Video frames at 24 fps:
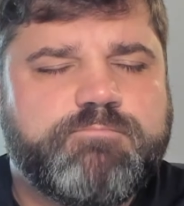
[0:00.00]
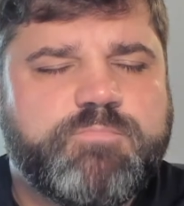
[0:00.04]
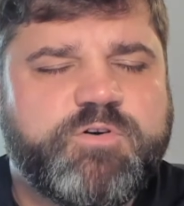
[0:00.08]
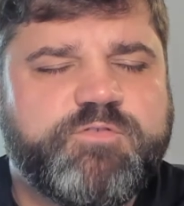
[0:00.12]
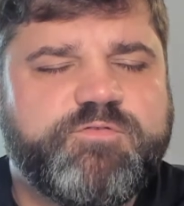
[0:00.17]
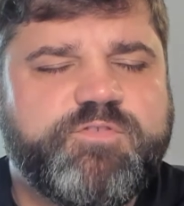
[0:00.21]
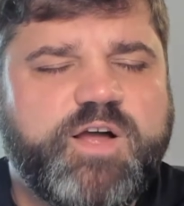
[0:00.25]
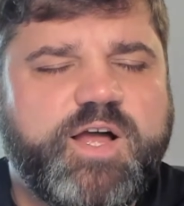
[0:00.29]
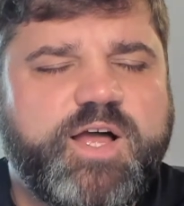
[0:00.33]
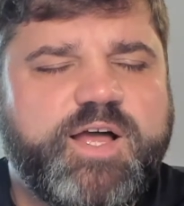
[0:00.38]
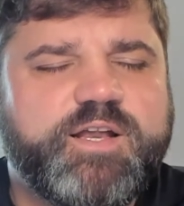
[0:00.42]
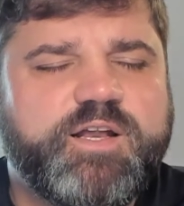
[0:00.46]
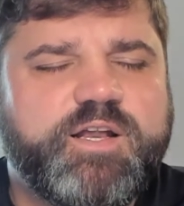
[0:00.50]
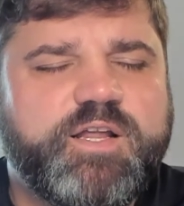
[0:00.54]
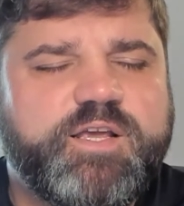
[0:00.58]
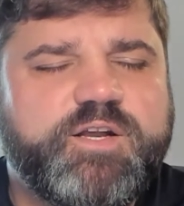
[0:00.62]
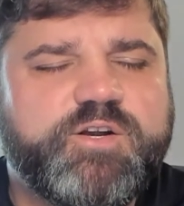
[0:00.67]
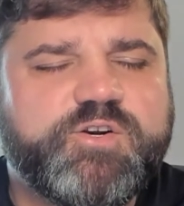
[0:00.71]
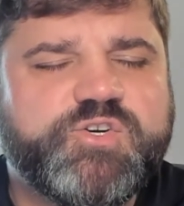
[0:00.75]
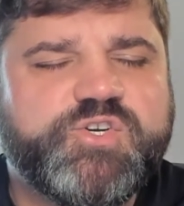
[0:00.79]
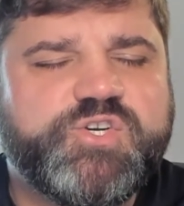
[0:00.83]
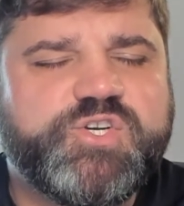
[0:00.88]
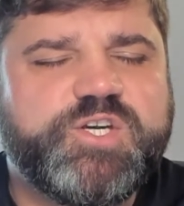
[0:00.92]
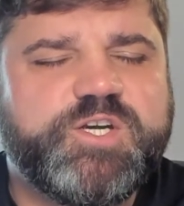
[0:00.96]
provide
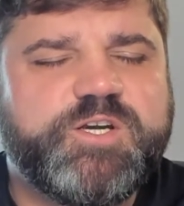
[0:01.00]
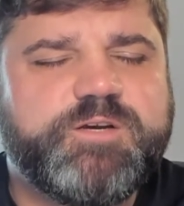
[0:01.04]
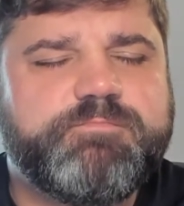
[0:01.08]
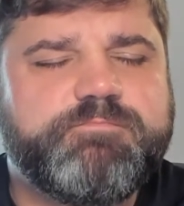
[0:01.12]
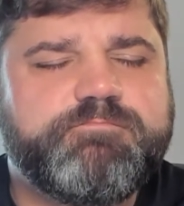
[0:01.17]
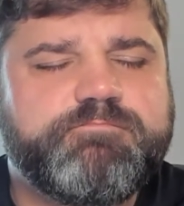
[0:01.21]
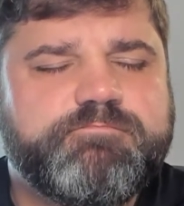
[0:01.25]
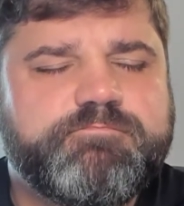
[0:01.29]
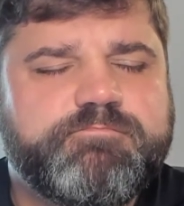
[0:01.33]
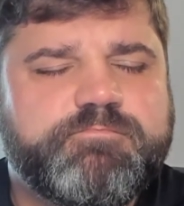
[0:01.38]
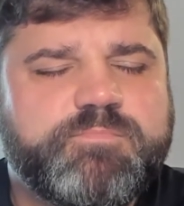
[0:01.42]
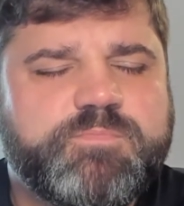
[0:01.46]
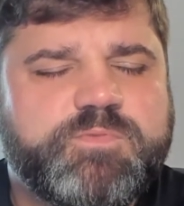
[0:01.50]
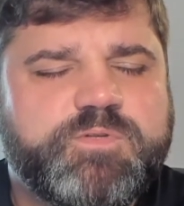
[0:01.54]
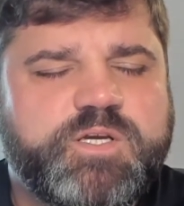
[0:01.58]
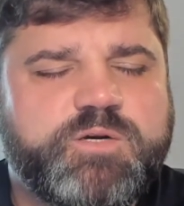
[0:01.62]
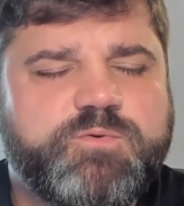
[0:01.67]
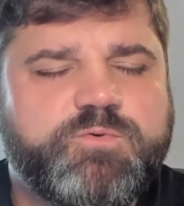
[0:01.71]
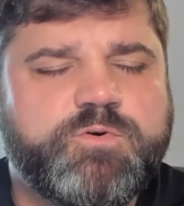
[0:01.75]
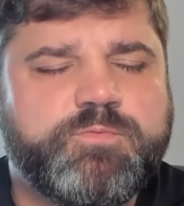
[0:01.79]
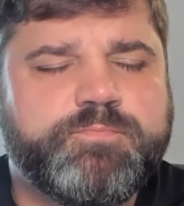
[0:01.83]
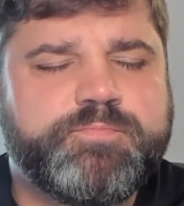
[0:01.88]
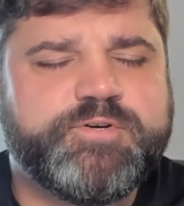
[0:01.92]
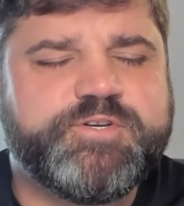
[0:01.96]
leadership
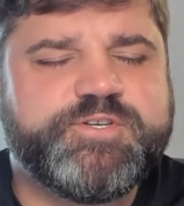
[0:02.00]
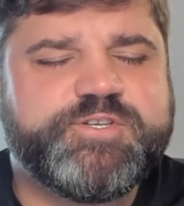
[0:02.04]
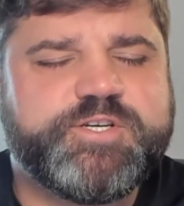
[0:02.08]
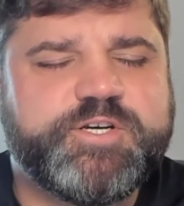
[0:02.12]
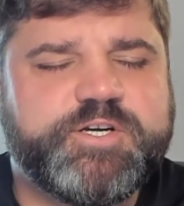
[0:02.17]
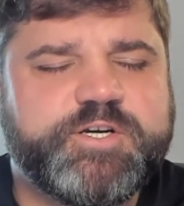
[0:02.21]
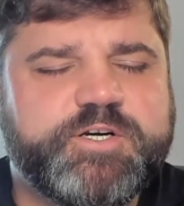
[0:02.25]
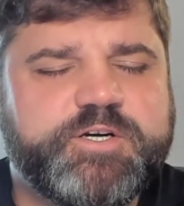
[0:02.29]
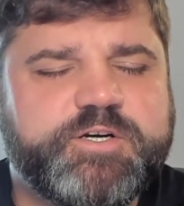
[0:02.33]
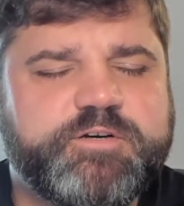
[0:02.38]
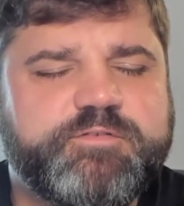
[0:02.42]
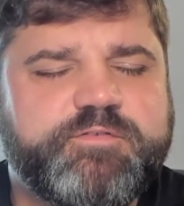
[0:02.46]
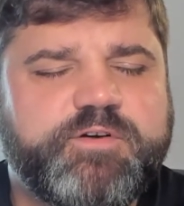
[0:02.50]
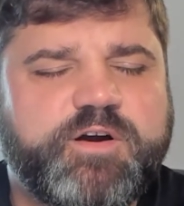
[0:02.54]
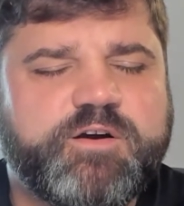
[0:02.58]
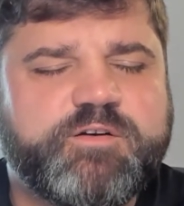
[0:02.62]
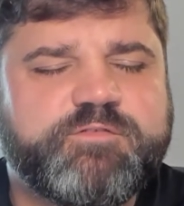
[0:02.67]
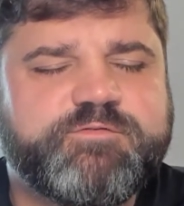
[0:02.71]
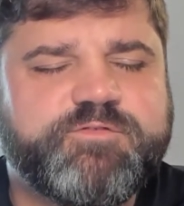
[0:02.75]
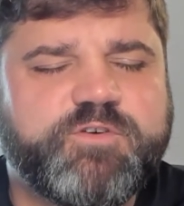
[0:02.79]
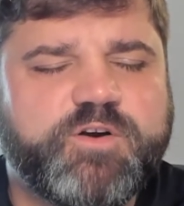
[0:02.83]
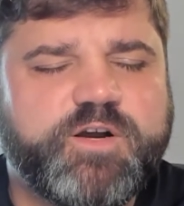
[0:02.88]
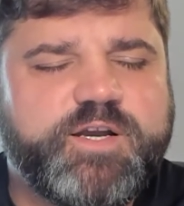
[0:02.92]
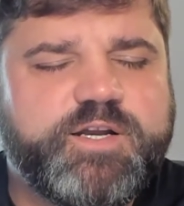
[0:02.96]
that will preserve
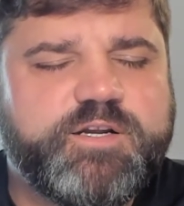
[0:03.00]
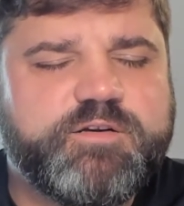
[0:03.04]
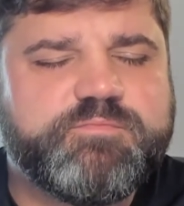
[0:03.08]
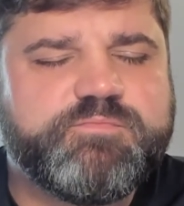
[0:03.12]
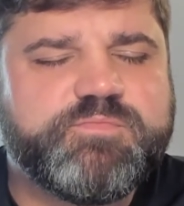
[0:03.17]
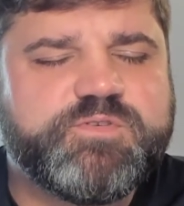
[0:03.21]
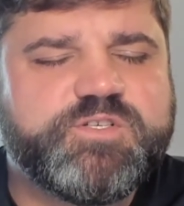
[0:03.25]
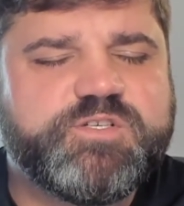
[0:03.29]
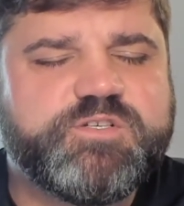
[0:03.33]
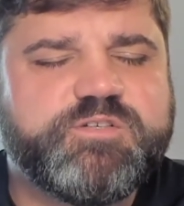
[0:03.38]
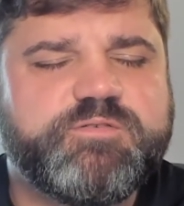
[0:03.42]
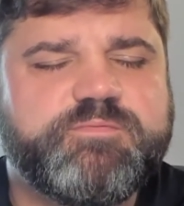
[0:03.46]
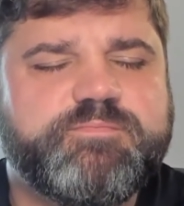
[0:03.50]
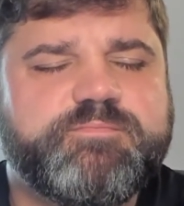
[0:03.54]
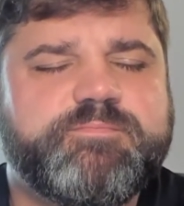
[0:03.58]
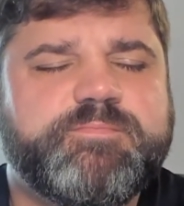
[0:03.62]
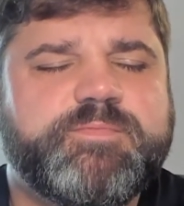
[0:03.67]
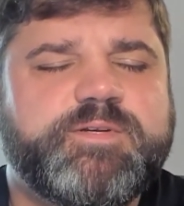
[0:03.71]
our freedoms